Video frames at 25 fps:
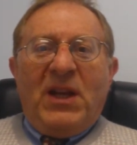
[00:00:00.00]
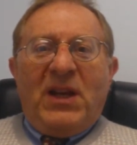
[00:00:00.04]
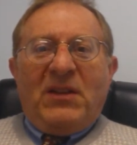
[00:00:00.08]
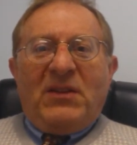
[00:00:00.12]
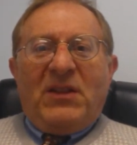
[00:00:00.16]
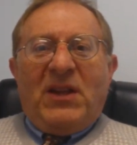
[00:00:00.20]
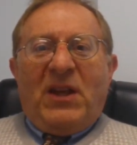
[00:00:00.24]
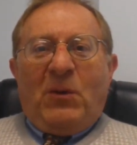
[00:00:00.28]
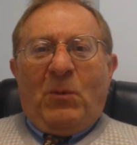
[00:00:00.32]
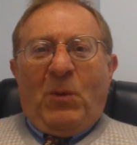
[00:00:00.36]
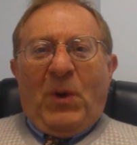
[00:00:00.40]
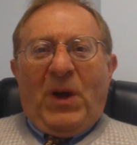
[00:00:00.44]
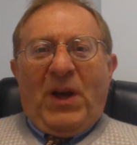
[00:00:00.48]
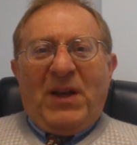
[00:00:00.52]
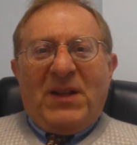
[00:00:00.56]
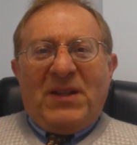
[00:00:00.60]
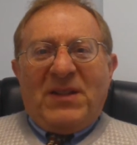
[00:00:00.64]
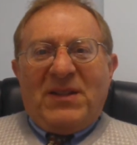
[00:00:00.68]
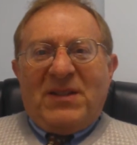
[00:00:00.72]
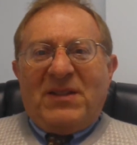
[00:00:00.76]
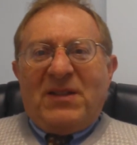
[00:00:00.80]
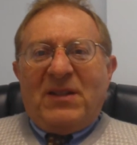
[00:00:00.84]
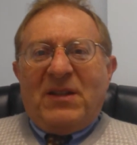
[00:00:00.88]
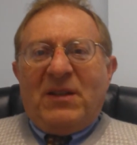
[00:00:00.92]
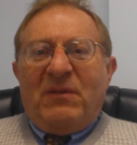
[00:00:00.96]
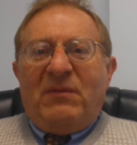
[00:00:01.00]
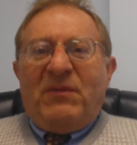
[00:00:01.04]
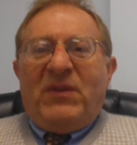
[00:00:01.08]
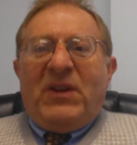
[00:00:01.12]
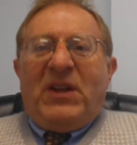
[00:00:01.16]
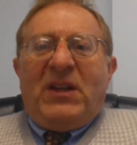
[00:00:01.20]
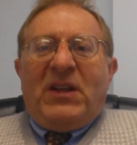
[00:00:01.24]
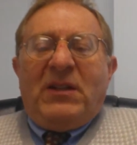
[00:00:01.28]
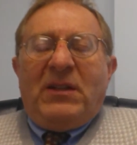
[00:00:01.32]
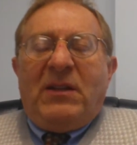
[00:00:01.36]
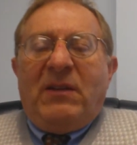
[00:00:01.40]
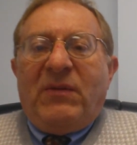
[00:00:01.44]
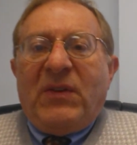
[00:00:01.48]
there was a
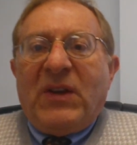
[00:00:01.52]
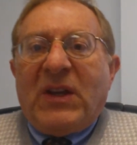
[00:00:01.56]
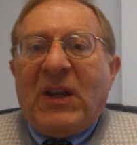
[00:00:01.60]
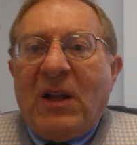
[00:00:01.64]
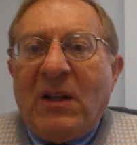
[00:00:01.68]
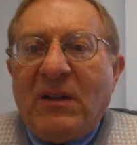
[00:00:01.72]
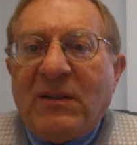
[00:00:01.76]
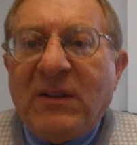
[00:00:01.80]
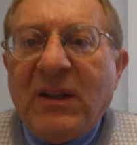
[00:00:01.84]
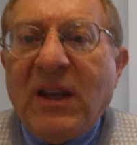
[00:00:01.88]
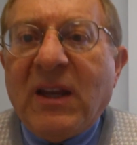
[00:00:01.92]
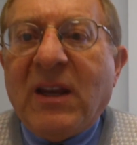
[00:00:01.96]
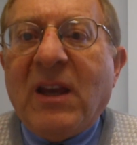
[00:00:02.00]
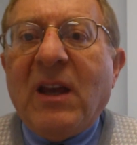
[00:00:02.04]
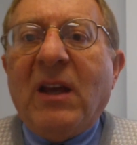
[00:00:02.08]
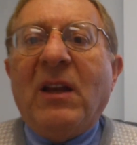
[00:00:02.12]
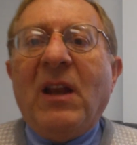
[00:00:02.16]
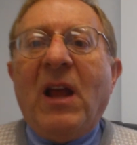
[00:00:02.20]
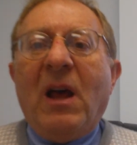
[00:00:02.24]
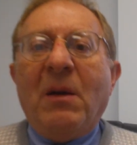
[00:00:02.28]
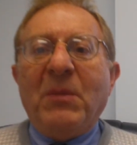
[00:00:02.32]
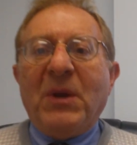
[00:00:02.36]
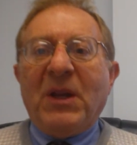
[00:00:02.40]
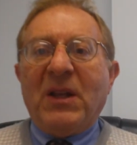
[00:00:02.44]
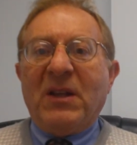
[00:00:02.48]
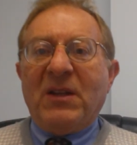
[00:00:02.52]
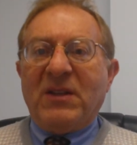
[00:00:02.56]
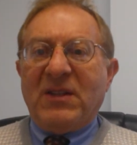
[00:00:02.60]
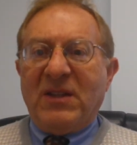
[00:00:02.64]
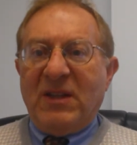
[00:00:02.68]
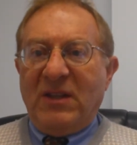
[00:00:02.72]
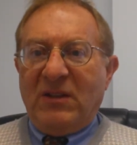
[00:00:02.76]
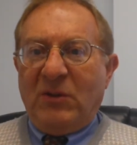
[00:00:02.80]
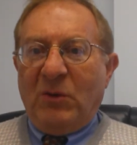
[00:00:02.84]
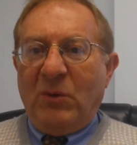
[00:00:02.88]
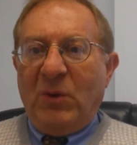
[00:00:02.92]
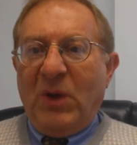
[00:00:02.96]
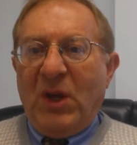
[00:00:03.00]
very difficult economic
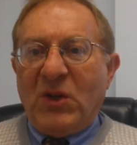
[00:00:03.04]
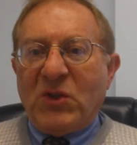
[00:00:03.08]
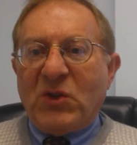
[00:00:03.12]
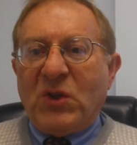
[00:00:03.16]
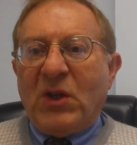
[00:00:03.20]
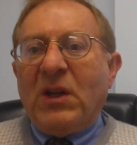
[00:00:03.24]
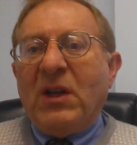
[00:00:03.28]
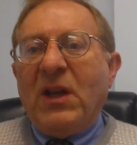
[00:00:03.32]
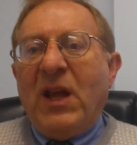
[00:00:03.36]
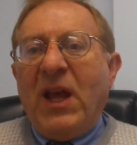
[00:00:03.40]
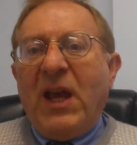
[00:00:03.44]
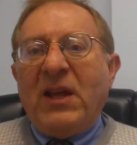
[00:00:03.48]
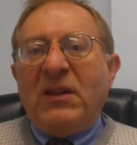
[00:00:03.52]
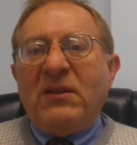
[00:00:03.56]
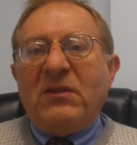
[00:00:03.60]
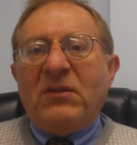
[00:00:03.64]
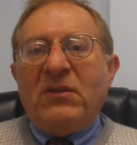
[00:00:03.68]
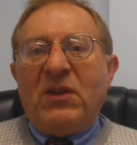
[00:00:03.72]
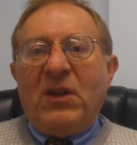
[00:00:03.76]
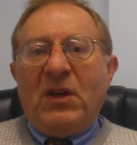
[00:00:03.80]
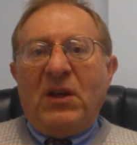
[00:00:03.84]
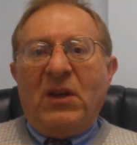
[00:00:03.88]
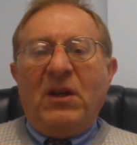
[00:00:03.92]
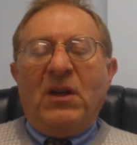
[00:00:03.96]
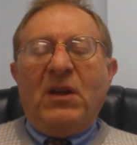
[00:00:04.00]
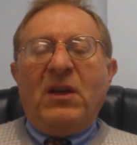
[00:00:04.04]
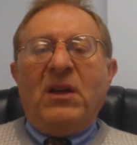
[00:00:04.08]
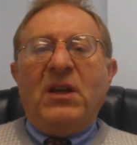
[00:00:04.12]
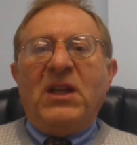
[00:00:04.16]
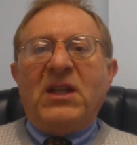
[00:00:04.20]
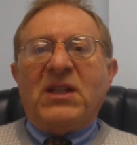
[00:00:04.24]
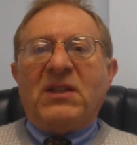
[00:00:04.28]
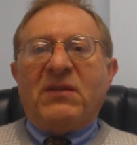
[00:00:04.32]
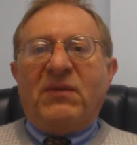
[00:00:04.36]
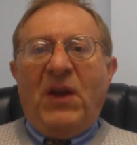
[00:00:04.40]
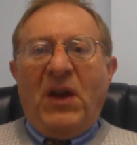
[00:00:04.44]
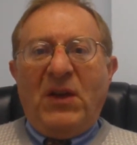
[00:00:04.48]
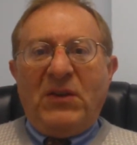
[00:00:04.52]
situation, and
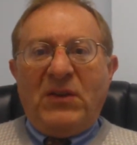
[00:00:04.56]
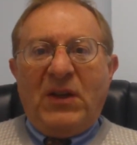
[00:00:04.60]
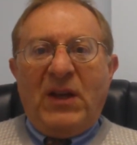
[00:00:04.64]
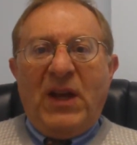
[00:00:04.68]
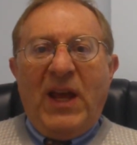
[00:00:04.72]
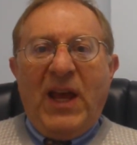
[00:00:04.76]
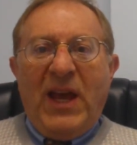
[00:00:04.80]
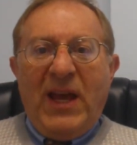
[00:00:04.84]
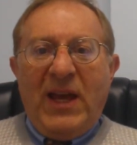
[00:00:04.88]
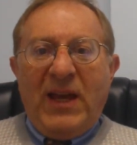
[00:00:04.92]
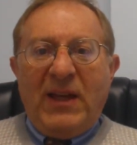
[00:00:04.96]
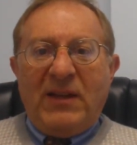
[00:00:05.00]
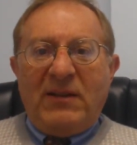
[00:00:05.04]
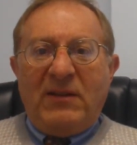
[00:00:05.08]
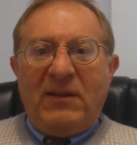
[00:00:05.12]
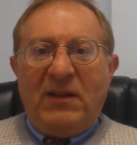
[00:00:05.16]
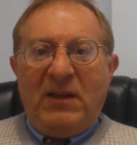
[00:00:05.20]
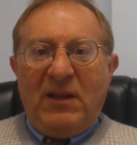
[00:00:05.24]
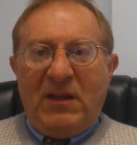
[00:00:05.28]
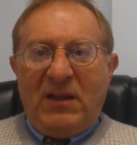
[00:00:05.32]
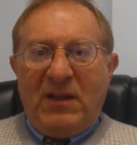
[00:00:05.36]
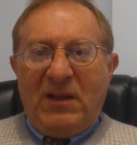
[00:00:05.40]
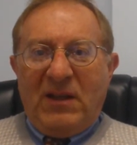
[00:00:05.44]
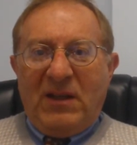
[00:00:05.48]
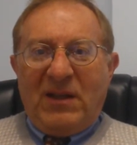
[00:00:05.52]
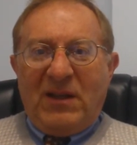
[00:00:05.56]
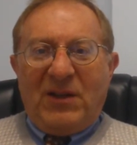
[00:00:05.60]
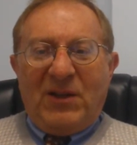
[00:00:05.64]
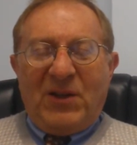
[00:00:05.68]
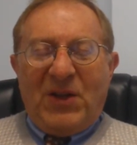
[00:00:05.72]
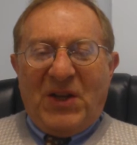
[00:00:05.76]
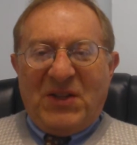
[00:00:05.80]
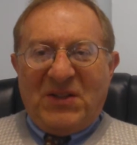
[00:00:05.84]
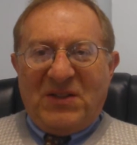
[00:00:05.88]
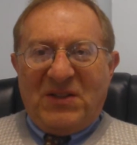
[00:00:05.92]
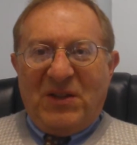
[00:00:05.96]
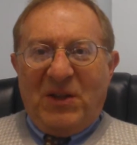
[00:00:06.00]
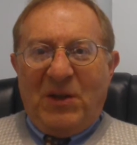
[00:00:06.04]
his father had a
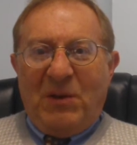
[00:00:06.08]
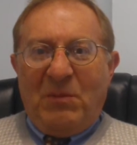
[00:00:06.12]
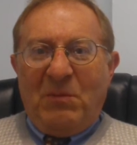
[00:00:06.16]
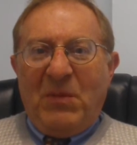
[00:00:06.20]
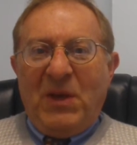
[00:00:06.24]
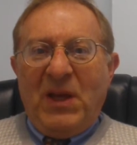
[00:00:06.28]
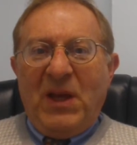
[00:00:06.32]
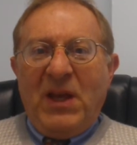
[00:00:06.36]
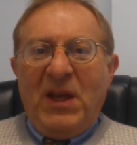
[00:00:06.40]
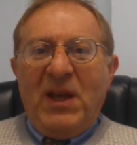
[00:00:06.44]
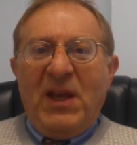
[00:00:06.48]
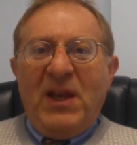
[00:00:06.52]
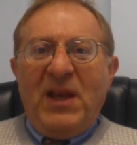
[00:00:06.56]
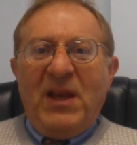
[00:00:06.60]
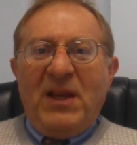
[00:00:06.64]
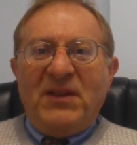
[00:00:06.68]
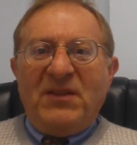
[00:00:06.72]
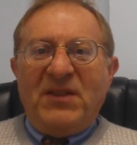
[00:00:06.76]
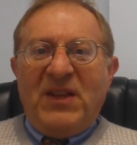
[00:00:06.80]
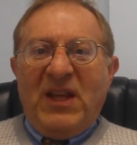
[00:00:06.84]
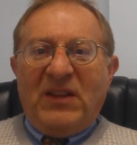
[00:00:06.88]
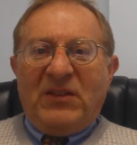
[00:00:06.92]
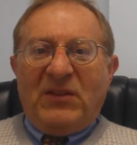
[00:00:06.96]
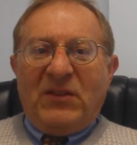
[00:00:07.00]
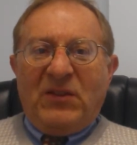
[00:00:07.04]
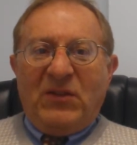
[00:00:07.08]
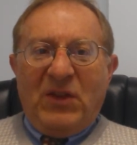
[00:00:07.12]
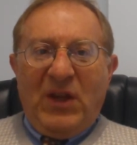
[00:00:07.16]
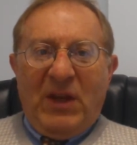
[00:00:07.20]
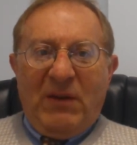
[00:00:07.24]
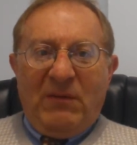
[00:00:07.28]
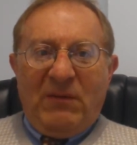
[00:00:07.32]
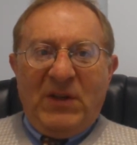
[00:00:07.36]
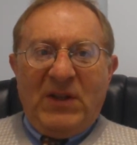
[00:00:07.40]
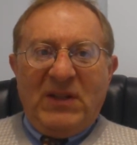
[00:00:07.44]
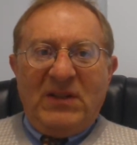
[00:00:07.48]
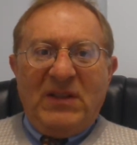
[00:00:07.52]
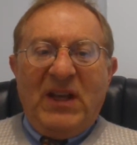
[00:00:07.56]
custom that
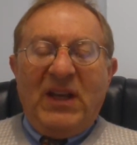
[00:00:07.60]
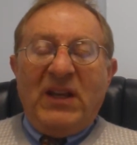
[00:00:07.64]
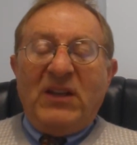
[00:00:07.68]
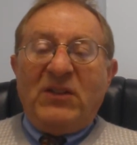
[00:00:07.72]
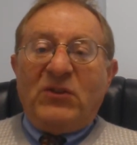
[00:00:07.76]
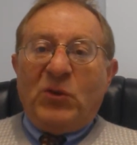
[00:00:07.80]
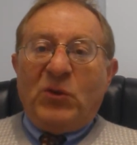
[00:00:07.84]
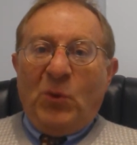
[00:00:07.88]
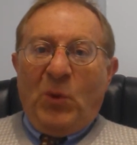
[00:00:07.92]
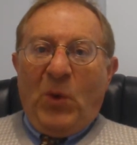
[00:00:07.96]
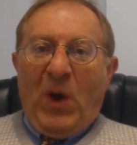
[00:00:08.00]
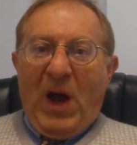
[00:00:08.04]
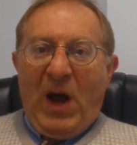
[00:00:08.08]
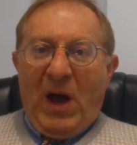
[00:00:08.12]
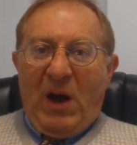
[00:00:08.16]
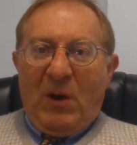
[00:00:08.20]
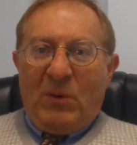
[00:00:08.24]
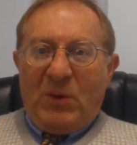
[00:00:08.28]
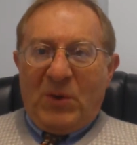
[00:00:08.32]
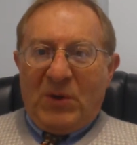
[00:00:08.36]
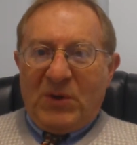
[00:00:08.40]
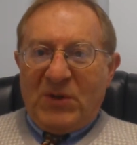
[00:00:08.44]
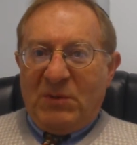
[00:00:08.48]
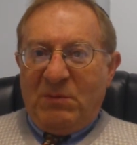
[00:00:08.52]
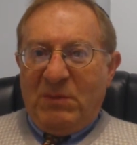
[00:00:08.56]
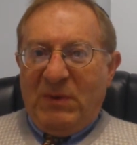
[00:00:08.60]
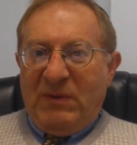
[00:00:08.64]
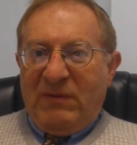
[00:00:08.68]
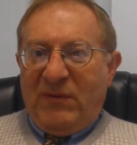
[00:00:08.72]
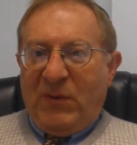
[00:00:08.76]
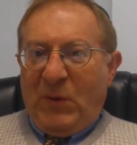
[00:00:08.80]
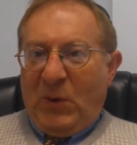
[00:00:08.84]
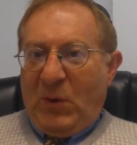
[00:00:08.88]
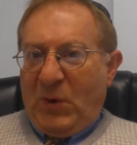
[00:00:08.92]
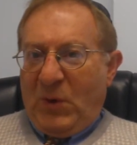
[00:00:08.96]
every day 2 hours after